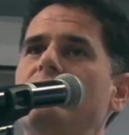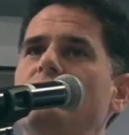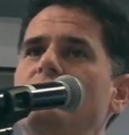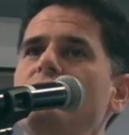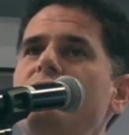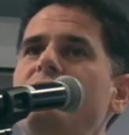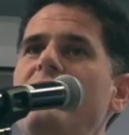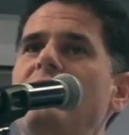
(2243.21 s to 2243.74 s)
For
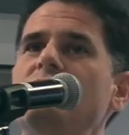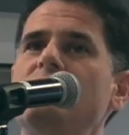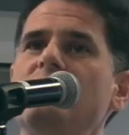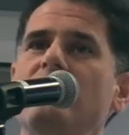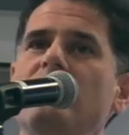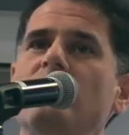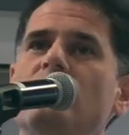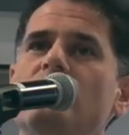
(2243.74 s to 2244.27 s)

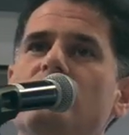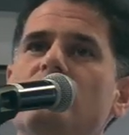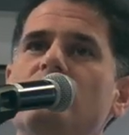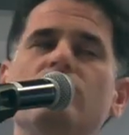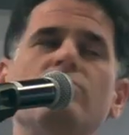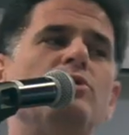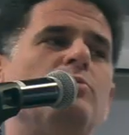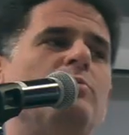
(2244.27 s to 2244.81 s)
2,000 years, the
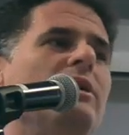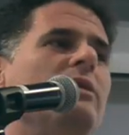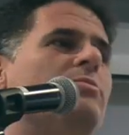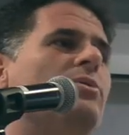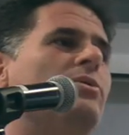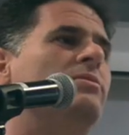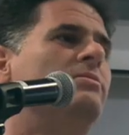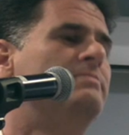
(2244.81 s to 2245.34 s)
Jewish
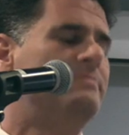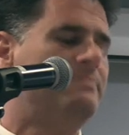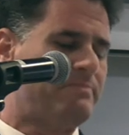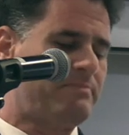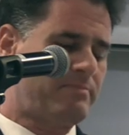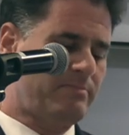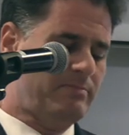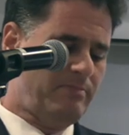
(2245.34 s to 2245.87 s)
people
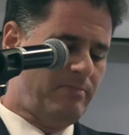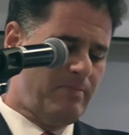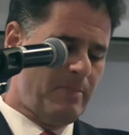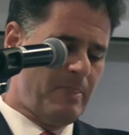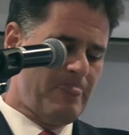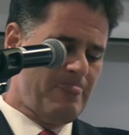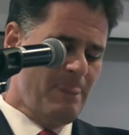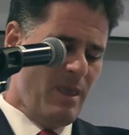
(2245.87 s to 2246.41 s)

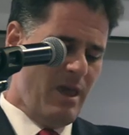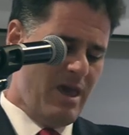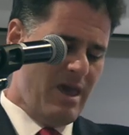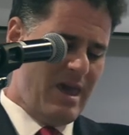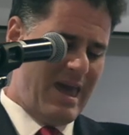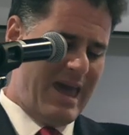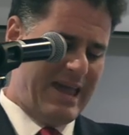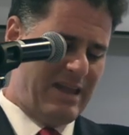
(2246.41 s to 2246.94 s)

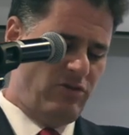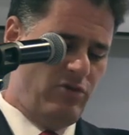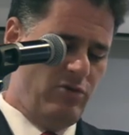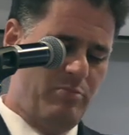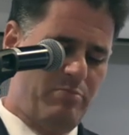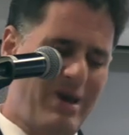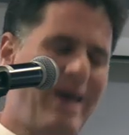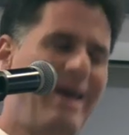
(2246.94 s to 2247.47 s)
had
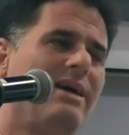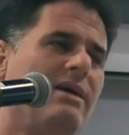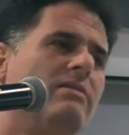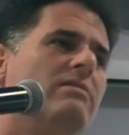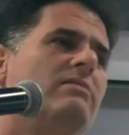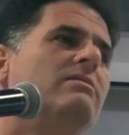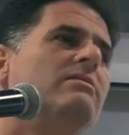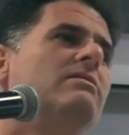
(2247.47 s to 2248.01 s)
to
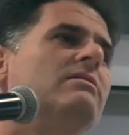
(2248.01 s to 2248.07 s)
beg